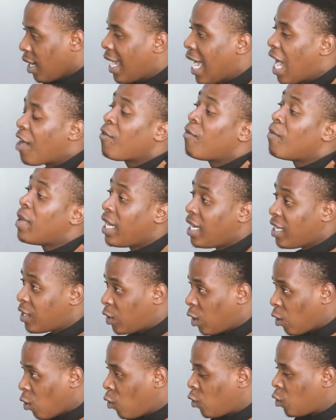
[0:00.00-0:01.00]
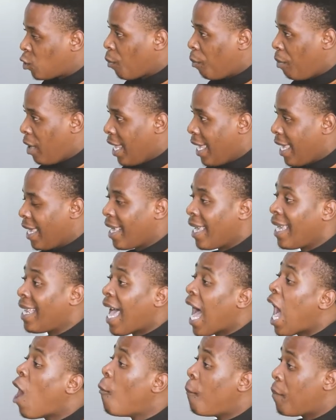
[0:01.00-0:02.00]
Government has a role to play in
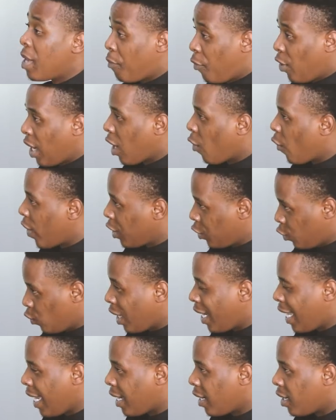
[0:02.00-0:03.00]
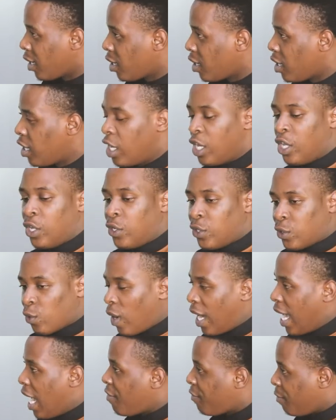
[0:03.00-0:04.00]
how people are going to learn.
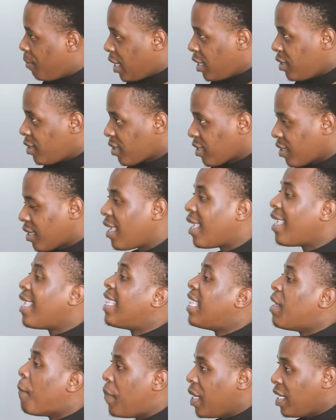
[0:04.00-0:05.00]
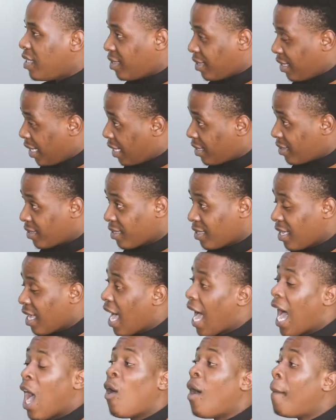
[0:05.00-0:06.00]
So governments, the business,
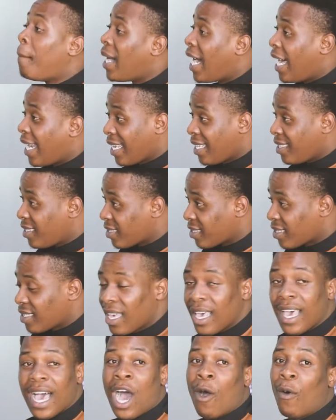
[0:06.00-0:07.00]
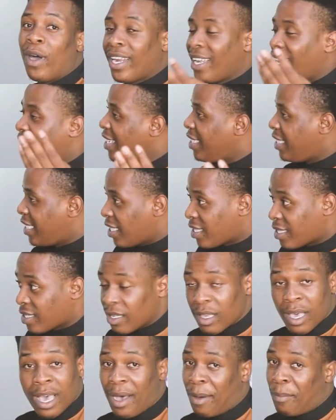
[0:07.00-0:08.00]
our parents, our religious
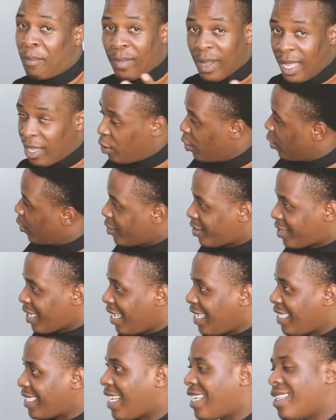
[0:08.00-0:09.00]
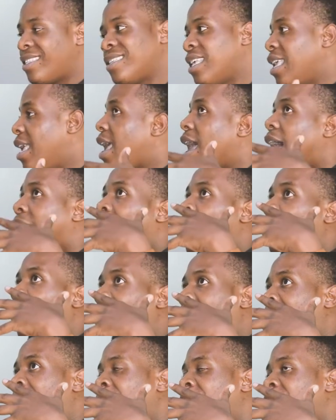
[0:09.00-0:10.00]
centers,
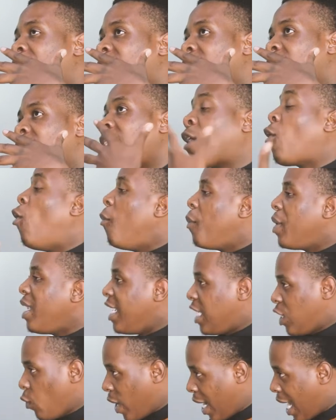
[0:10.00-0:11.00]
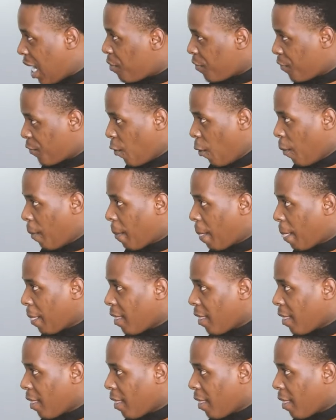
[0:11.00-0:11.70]
the community we come from.